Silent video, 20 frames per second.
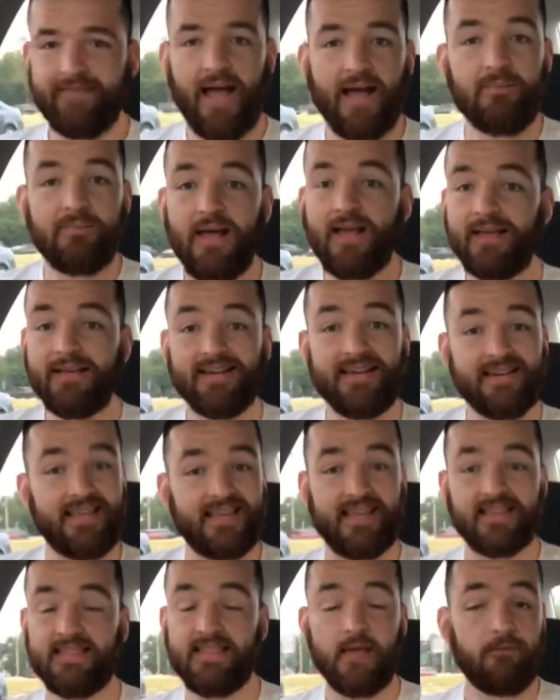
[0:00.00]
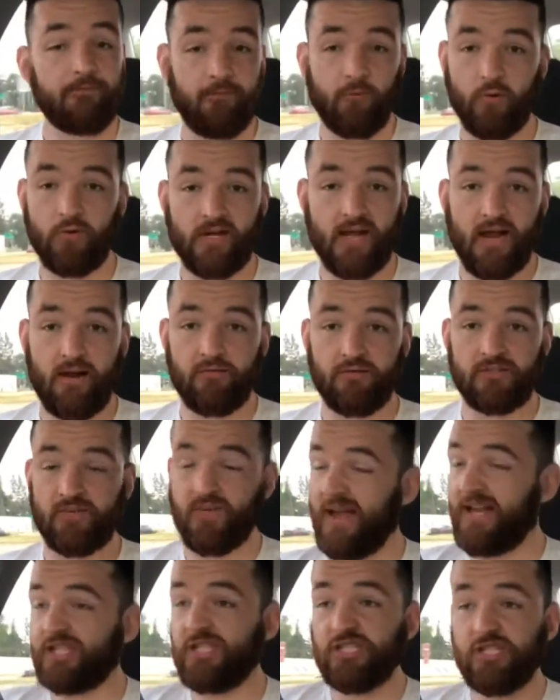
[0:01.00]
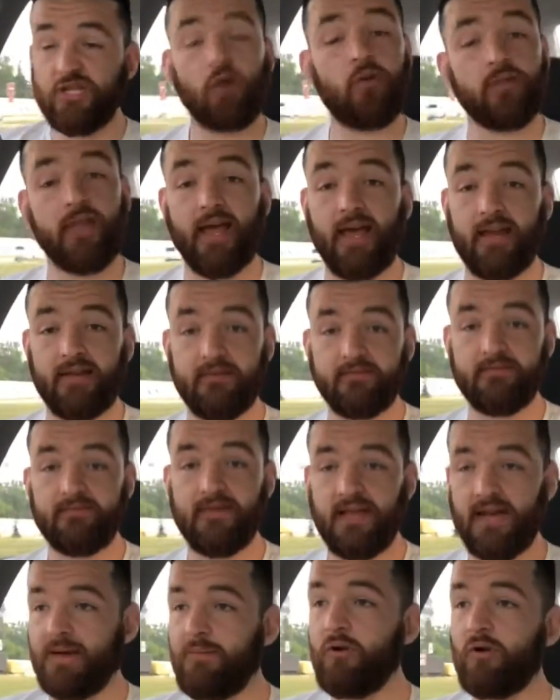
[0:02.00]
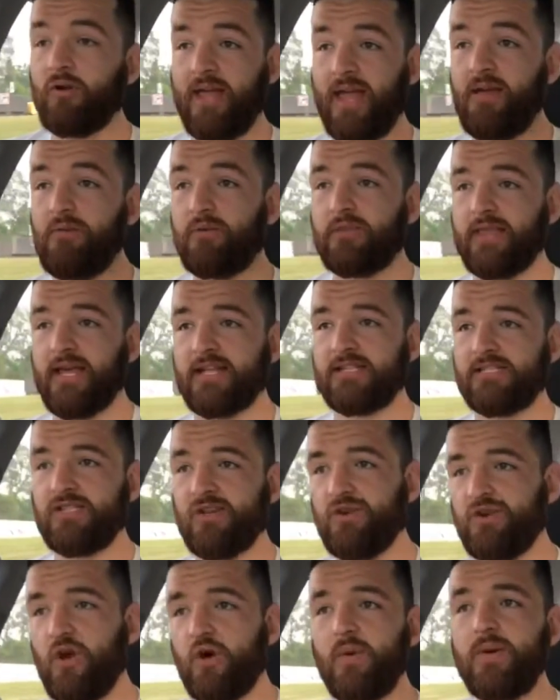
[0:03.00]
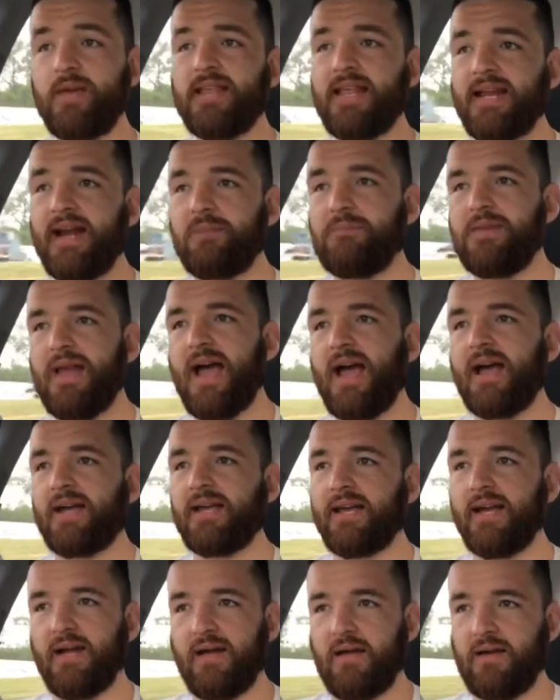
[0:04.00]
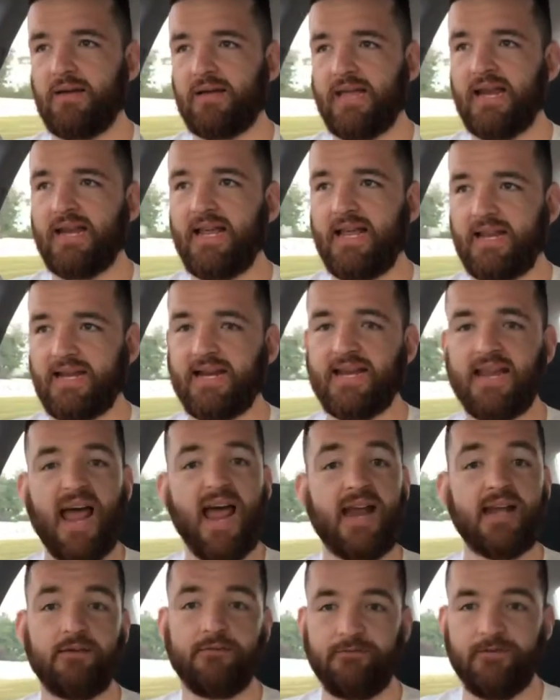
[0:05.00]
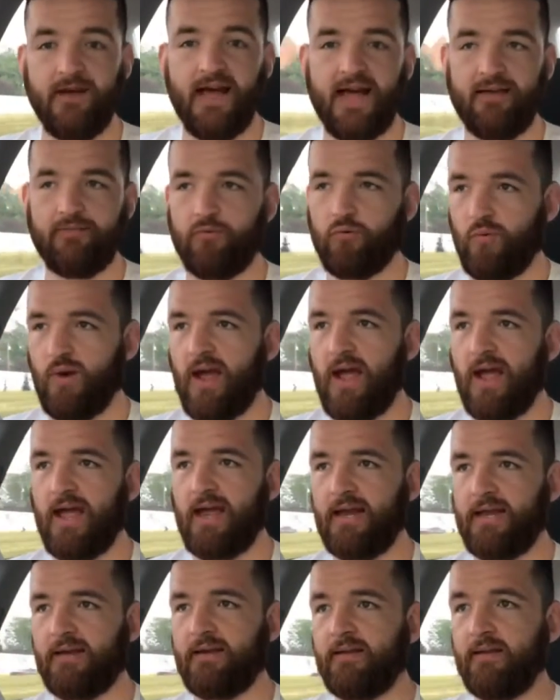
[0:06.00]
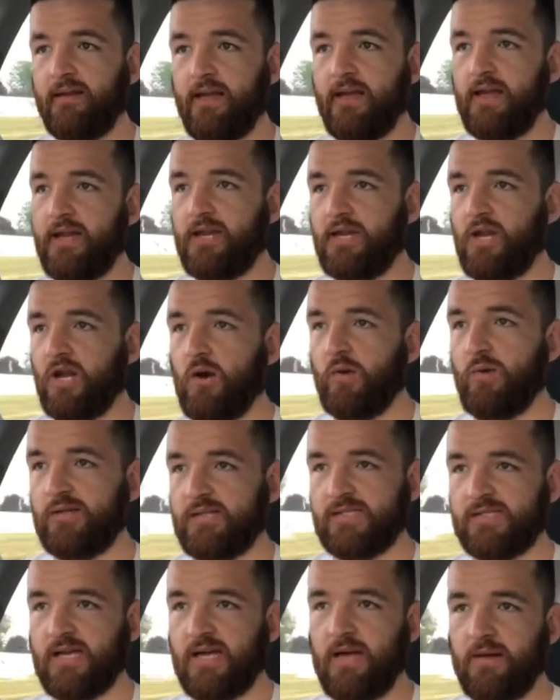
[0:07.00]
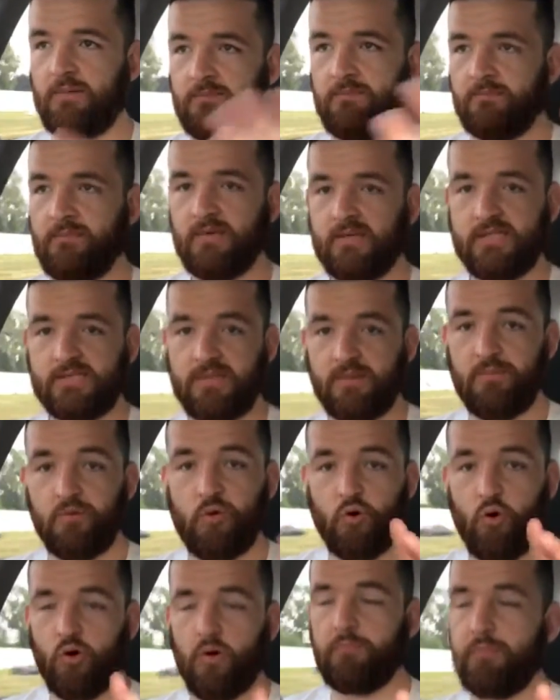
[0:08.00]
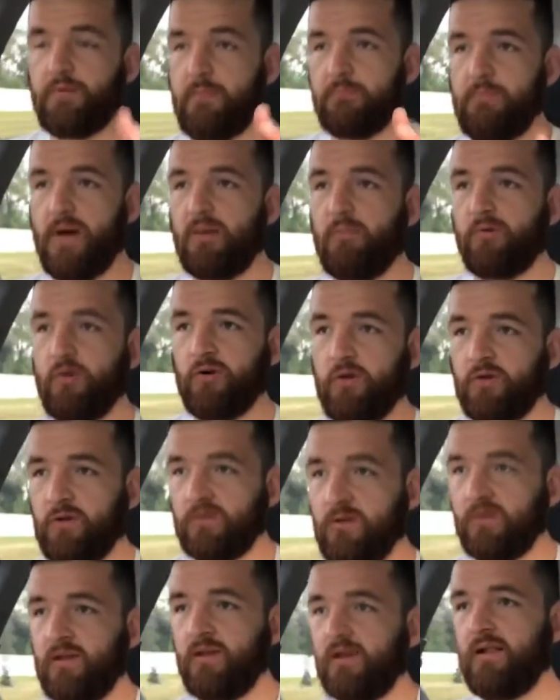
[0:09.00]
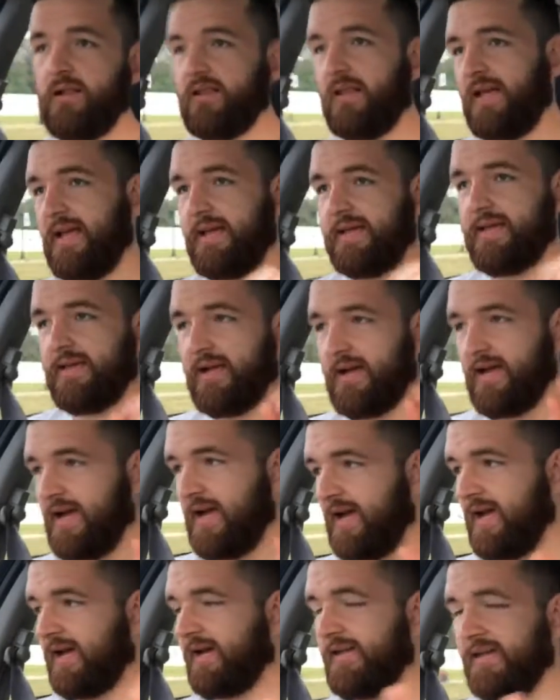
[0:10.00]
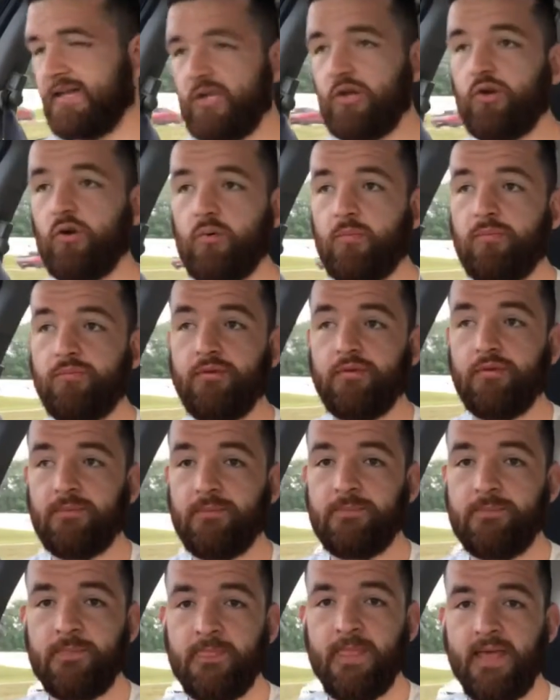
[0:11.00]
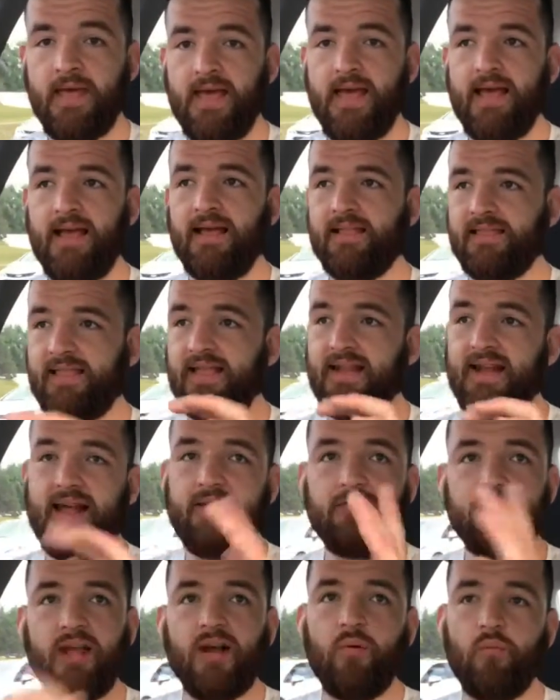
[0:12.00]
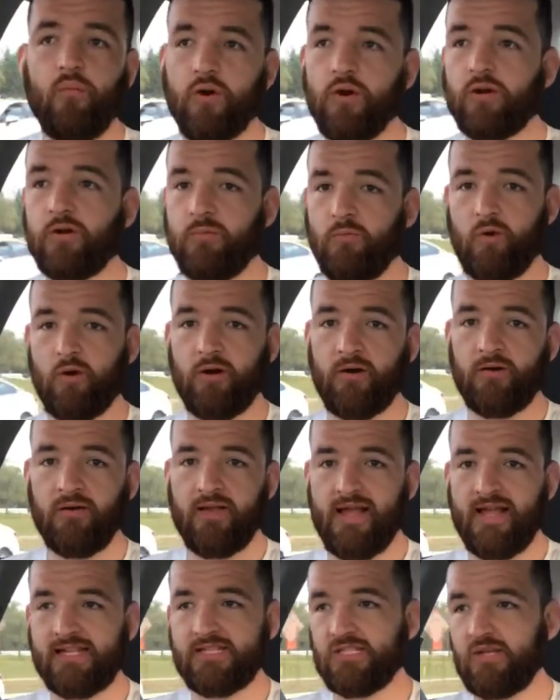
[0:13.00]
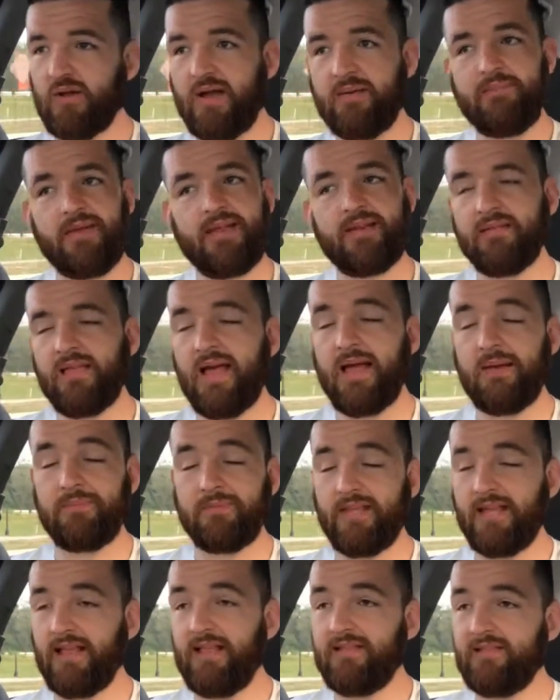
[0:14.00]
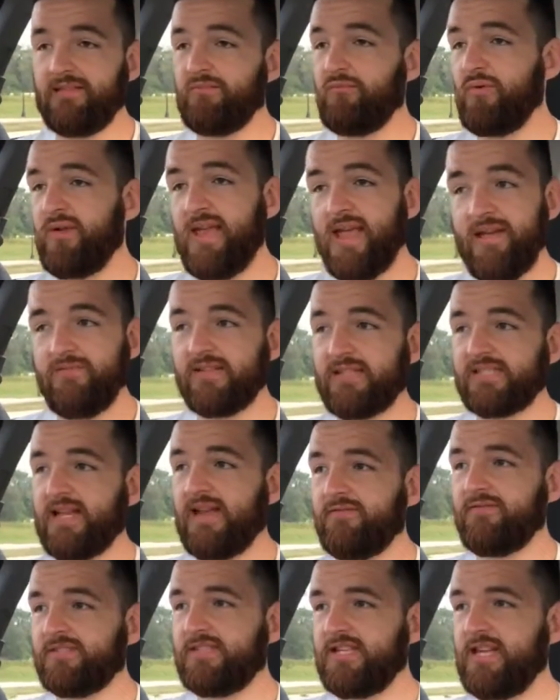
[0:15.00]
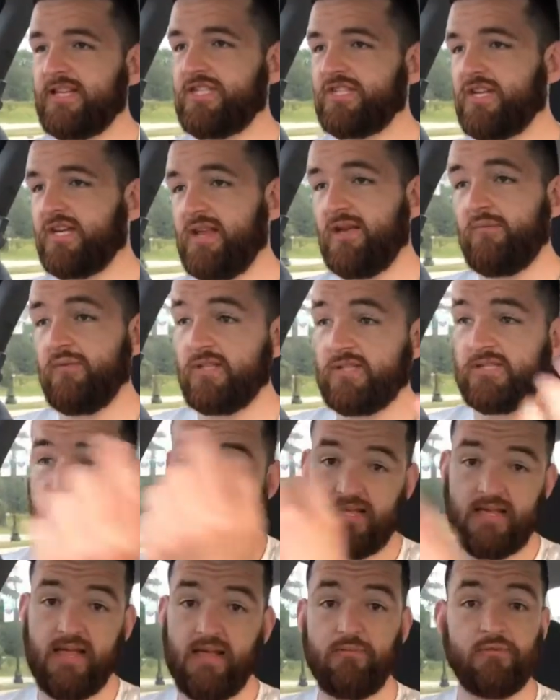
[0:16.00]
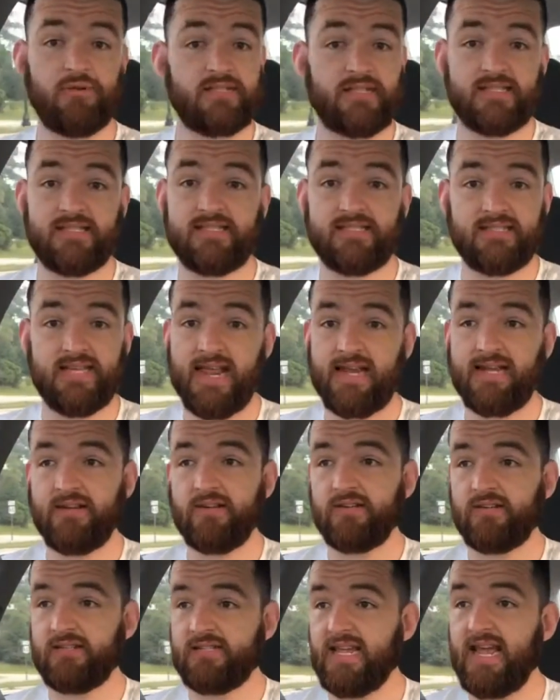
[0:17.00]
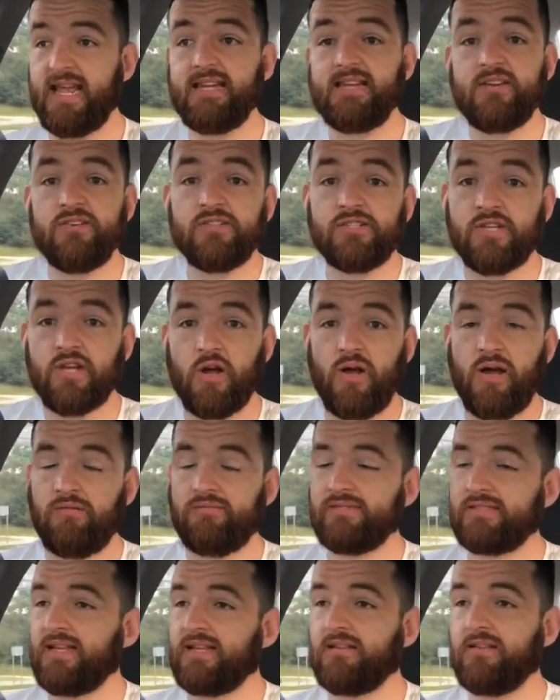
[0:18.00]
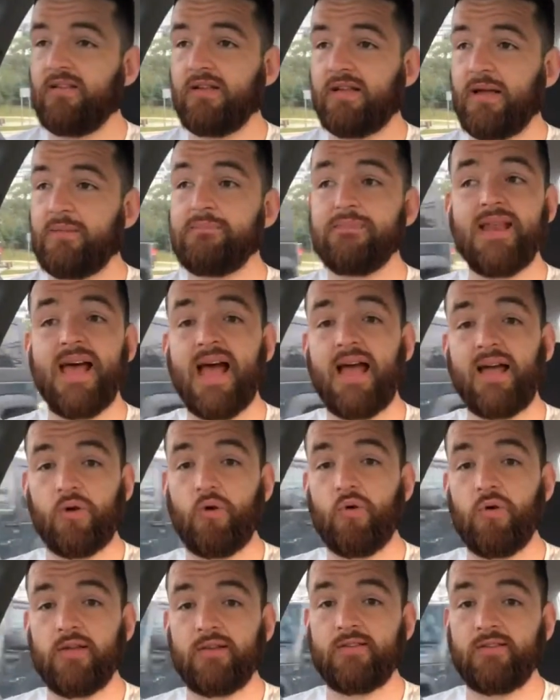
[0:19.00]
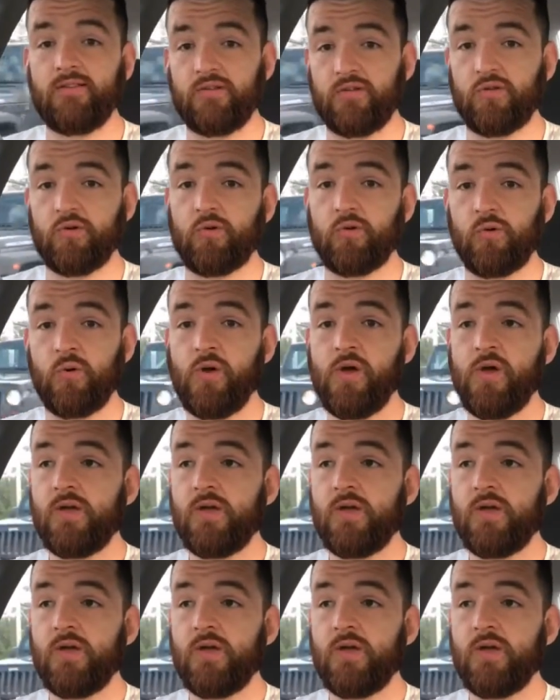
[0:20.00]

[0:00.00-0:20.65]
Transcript: I'm not going to get that 40 hours. I just know that. And I'm okay with that. So knowing that I'm not going to get it in a 9-to-5 grind, you know, in some corporate bubble, like a cube, then I've got to work more. And so I'm telling you, we have this conversation. It was 10 years ago. I was like, look, I'm not going to do